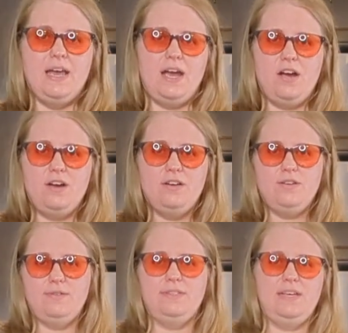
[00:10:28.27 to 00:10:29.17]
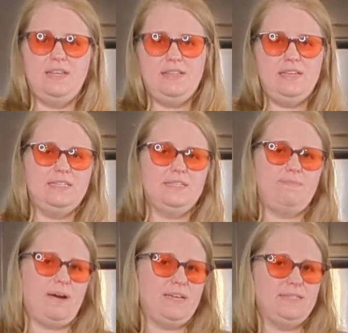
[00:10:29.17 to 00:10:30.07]
Aaron used to get these
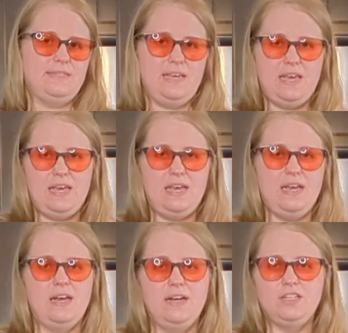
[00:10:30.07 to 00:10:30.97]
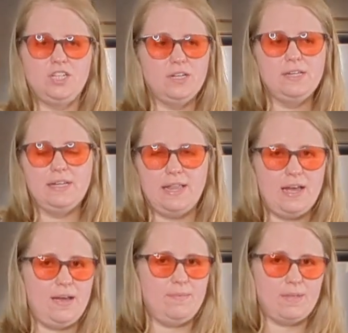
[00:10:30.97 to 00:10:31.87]
spicy chili
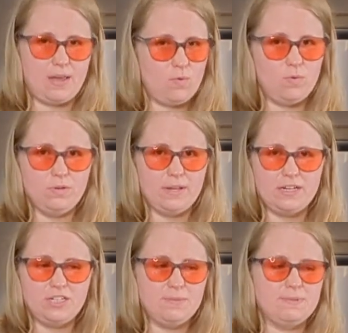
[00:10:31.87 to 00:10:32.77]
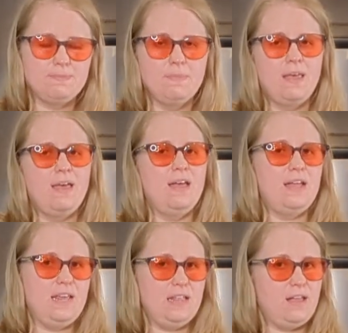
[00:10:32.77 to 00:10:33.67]
lime, like corn-like chips,
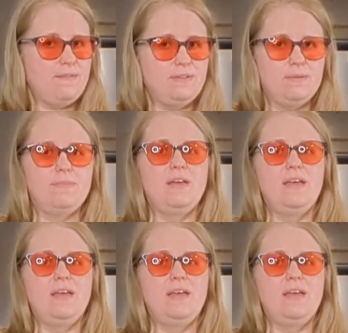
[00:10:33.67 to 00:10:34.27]
and he loved them.